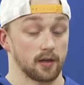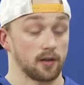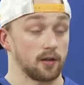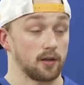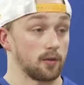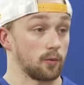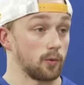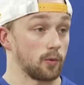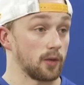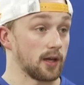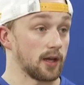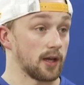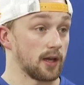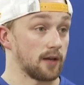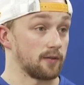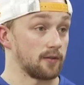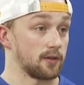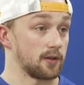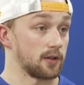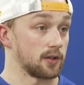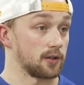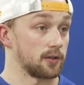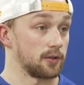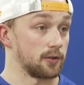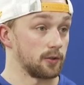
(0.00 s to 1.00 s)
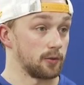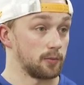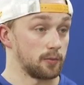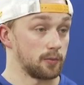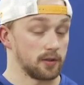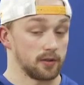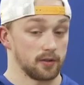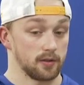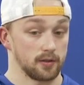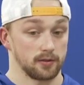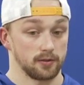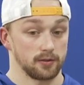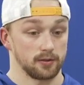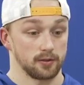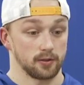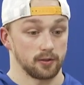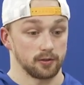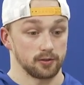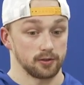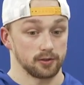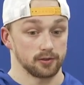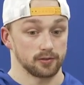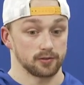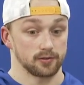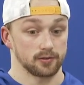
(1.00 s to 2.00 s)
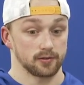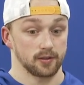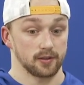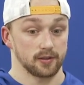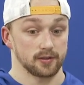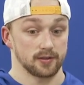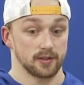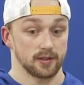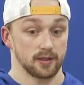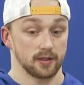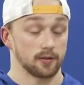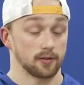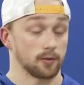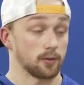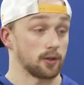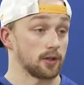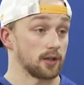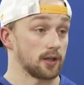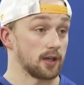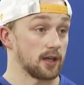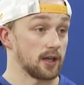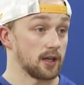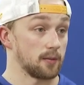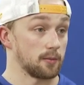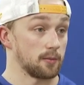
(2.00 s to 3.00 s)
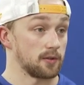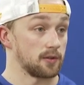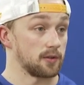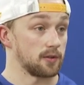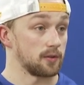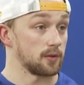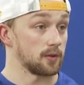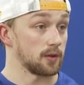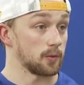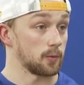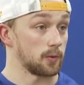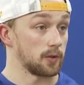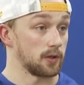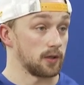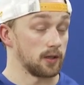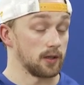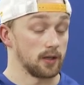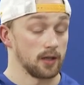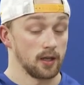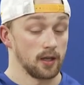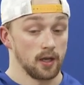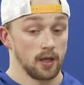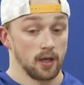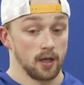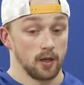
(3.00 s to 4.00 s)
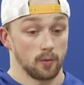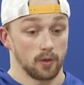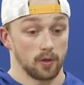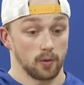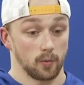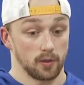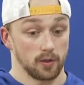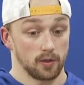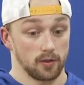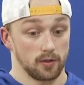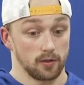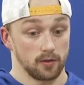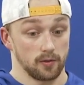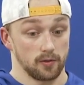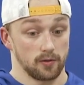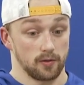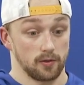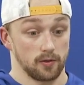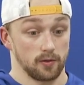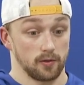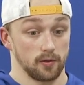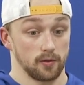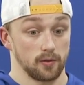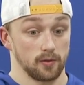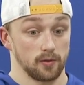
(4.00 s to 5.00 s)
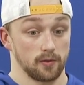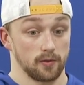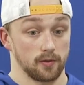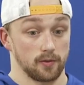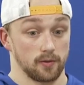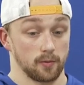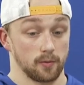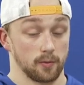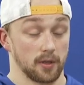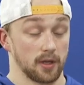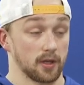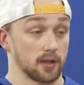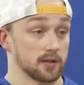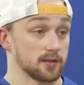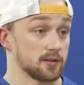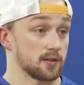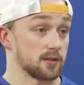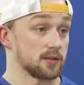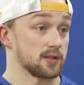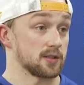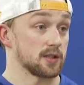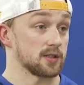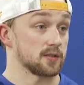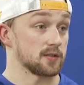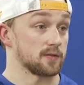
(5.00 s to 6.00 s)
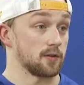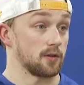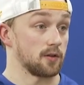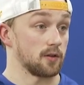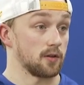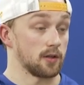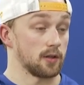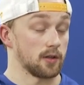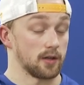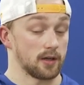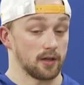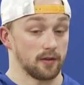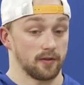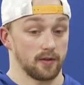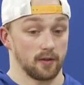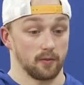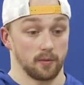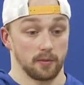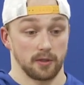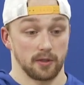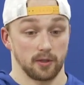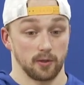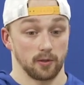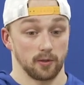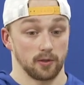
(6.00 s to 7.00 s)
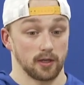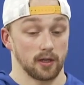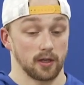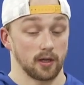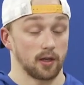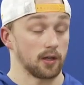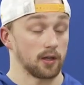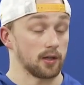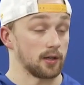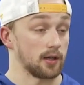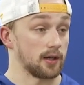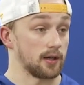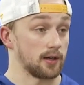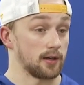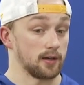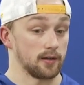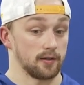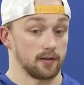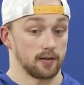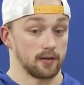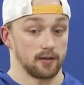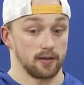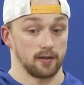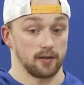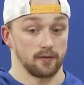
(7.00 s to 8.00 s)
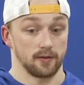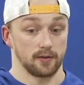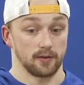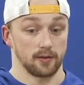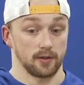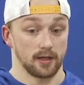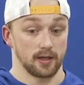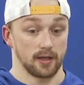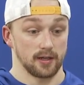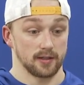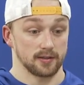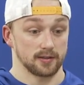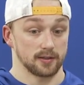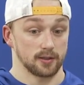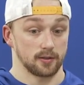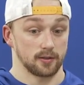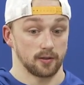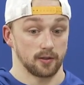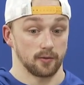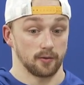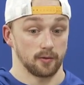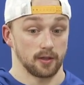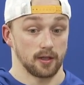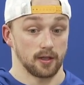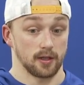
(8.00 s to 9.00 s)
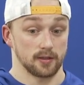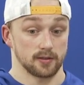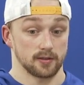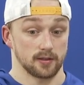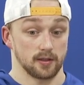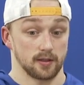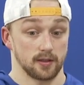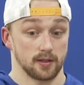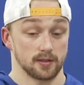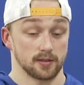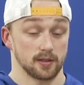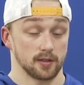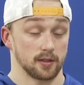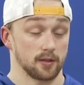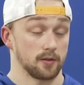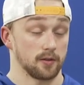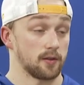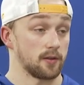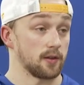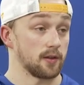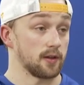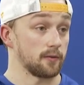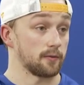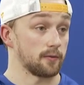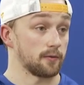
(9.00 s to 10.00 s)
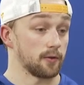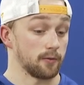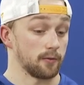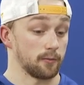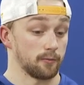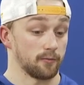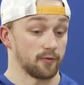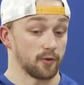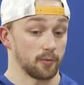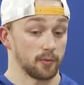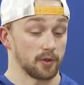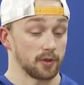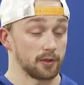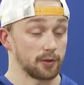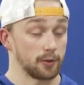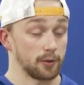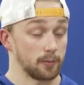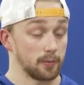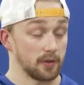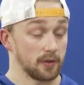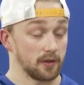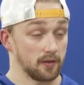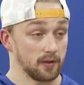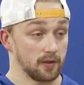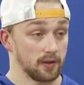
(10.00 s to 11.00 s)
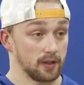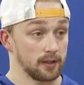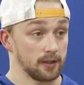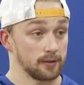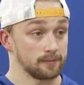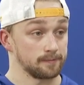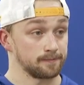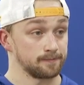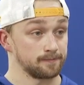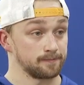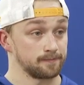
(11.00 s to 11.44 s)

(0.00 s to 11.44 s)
calm we have in the group and just stick to our game and do what we do to make us successful. And I think we've been doing that all year and even today. So that's a good thing from the group, I think.